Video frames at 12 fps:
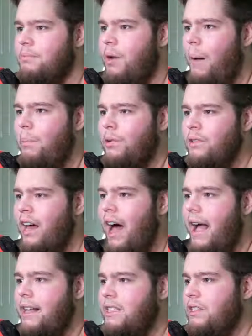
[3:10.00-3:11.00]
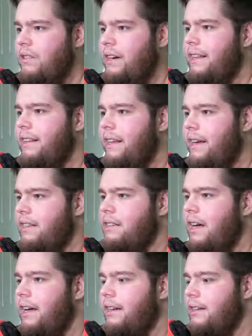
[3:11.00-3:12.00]
proper lights or anything,
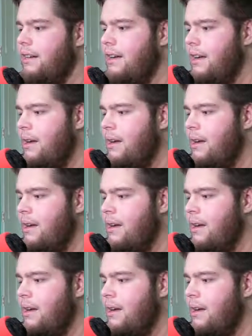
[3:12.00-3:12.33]
like,